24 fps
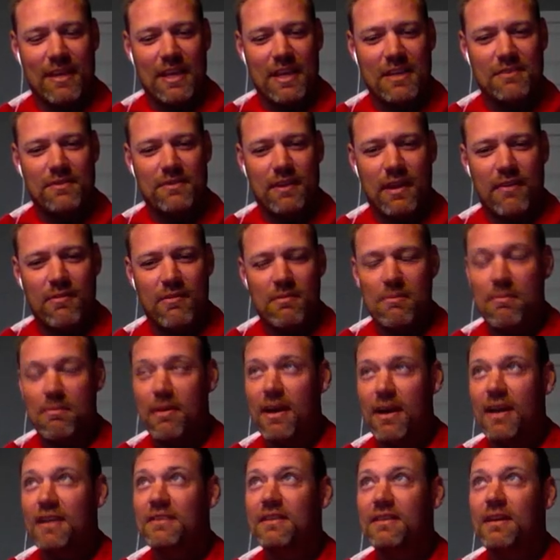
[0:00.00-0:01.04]
Thanks for having me,
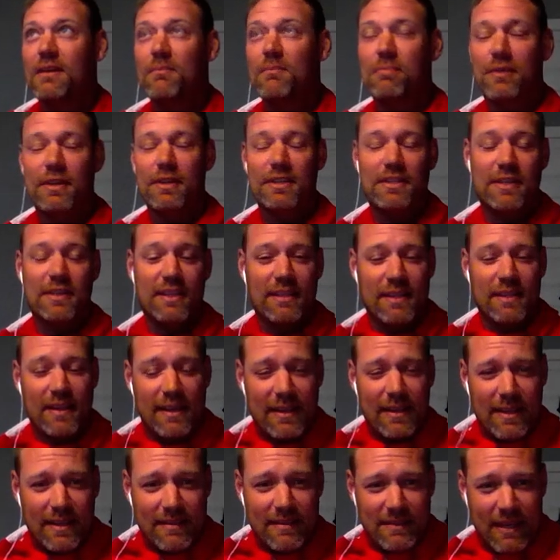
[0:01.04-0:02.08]
Bekks. I appreciate
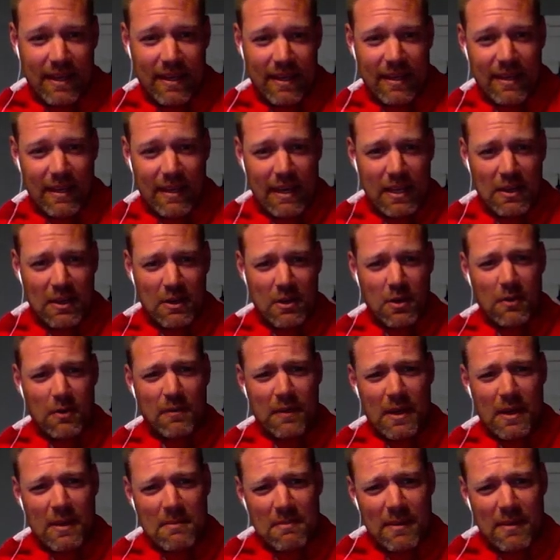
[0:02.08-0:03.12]
that. I don't know
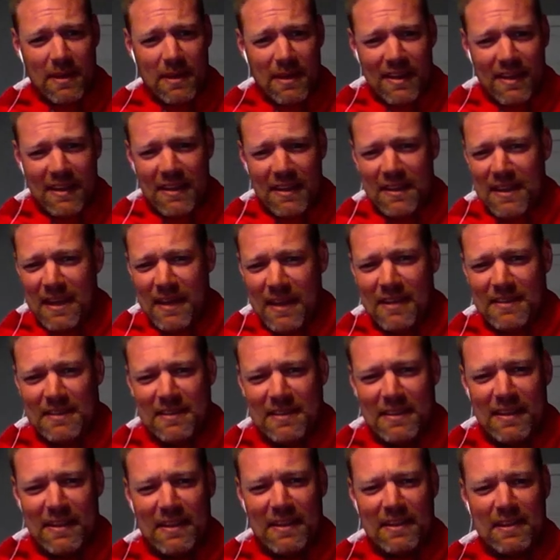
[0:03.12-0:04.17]
if I'm in
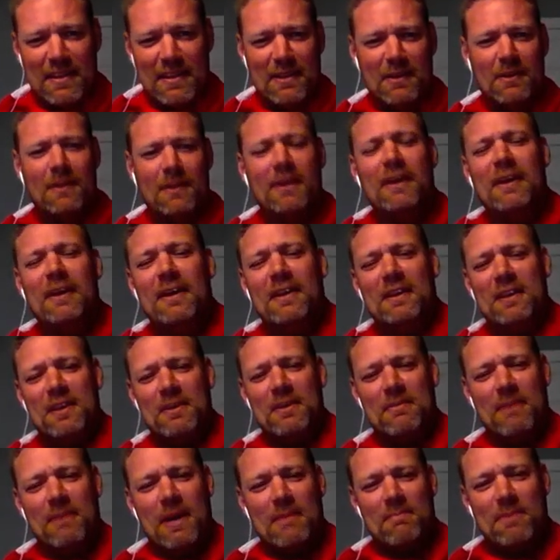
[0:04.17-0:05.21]
that. I think
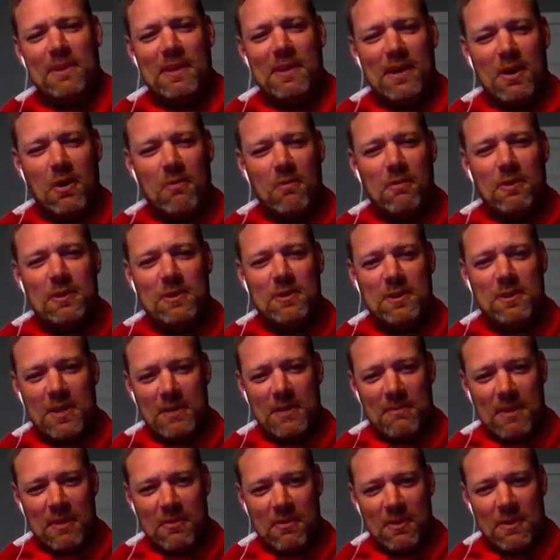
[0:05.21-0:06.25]
you might be
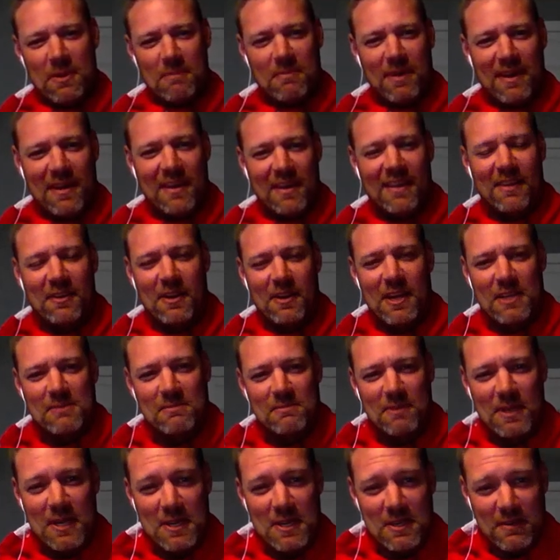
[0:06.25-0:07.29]
overshooting me with your
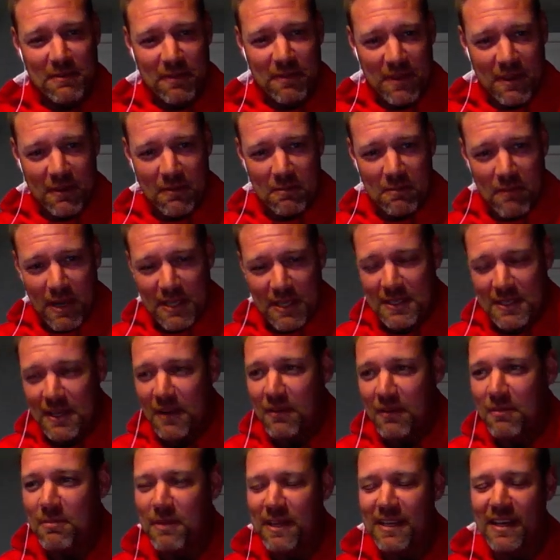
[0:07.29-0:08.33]
explanation of
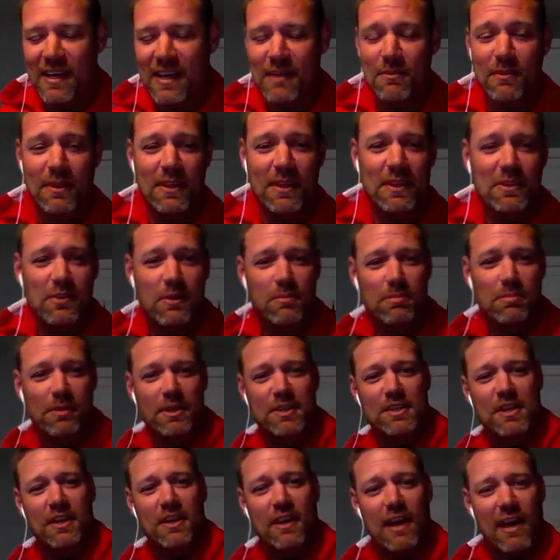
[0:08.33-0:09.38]
myself, but I really do
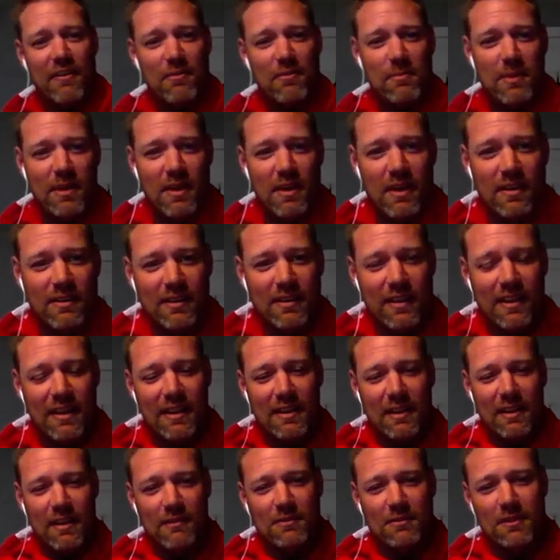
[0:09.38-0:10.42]
appreciate you having me on, and I
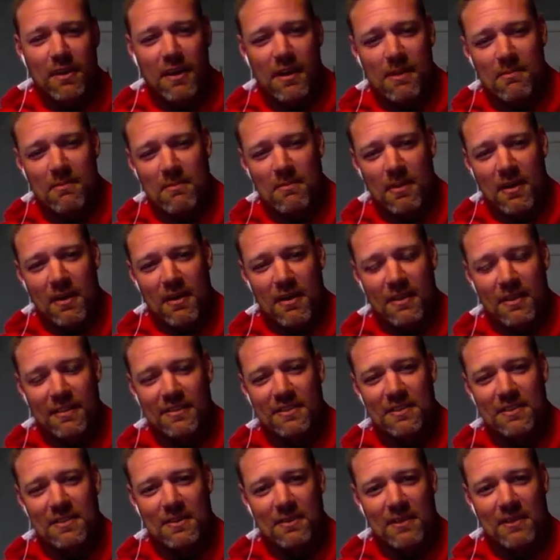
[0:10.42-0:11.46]
love talking ball,
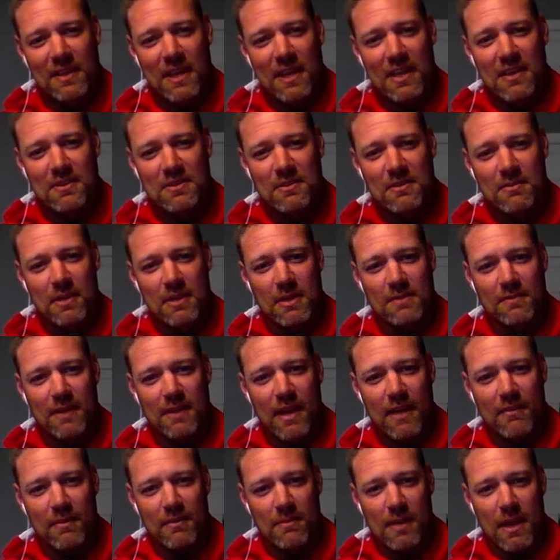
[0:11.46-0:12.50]
and so thank you so much for
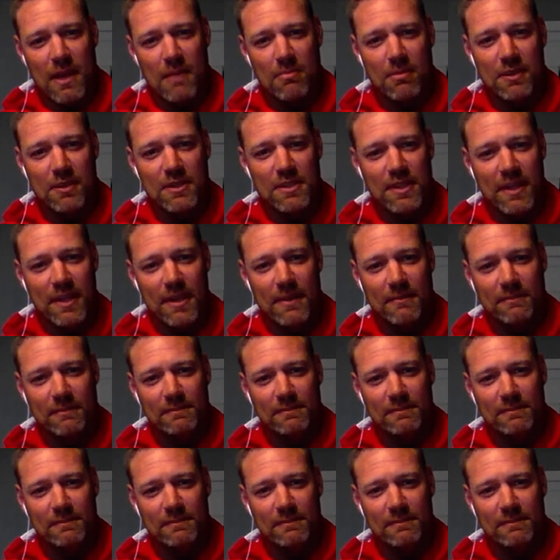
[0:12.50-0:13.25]
having me. I appreciate it.